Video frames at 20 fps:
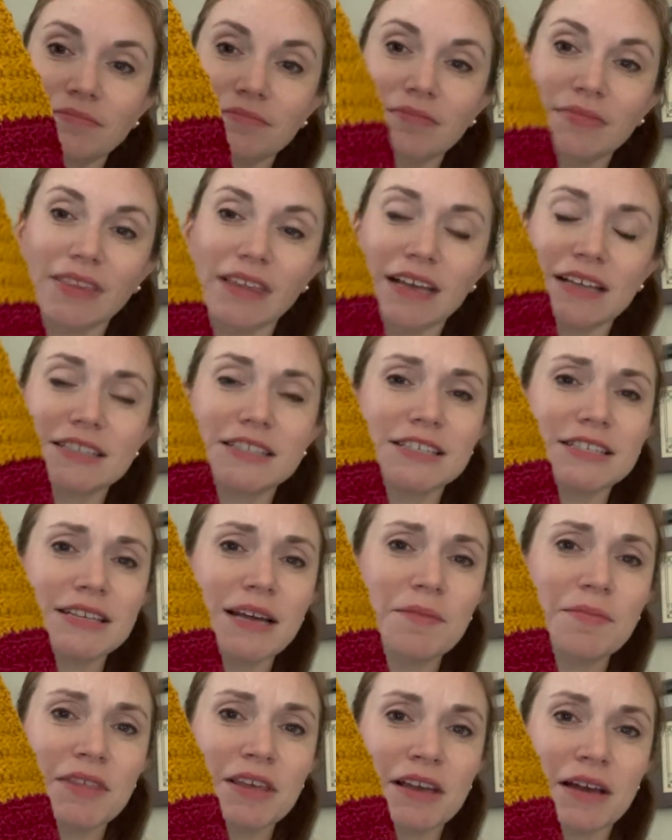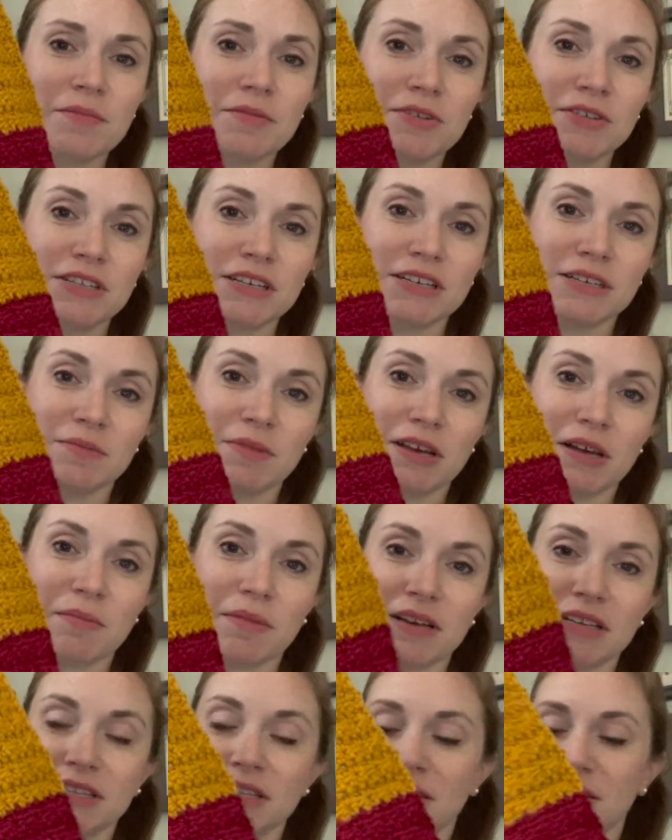It's the same thing I'm using to make
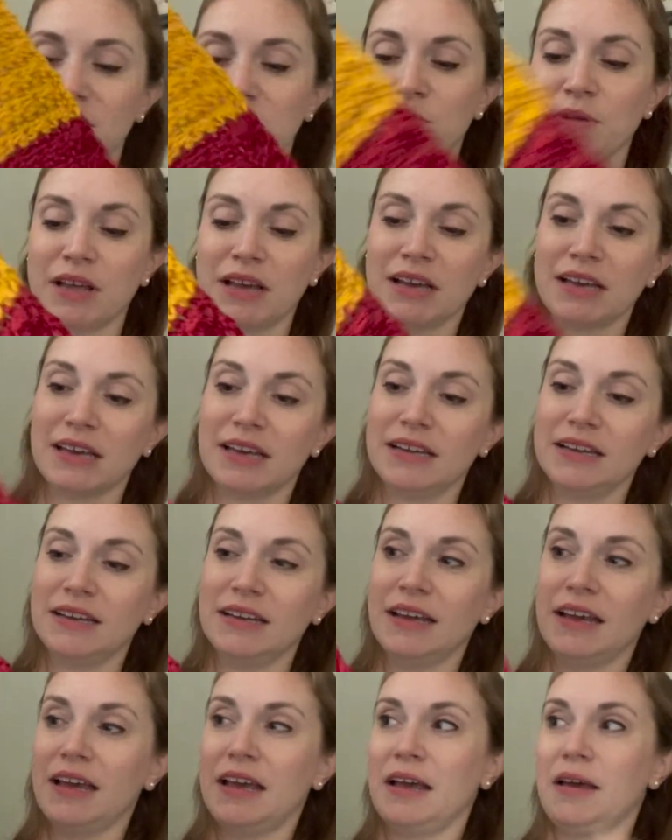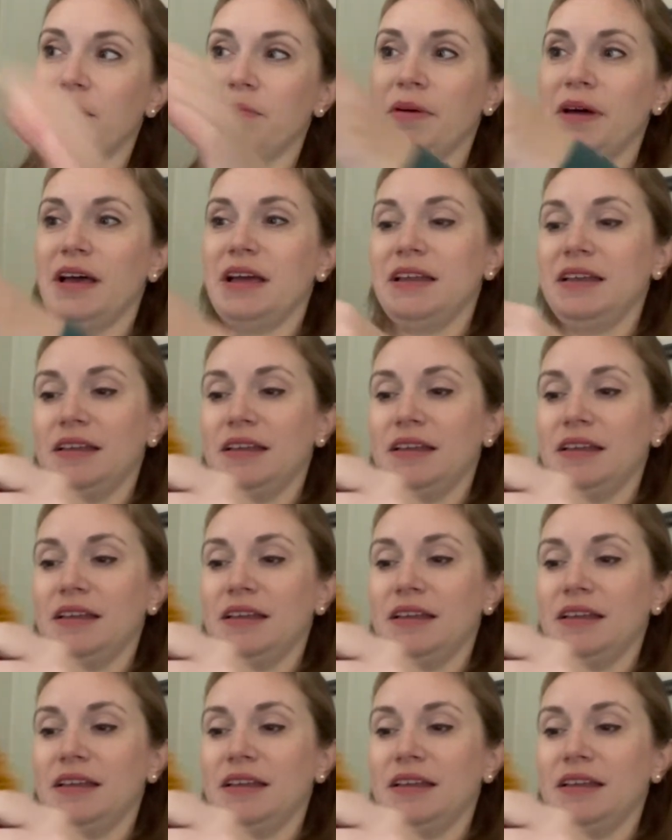my son's blanket, but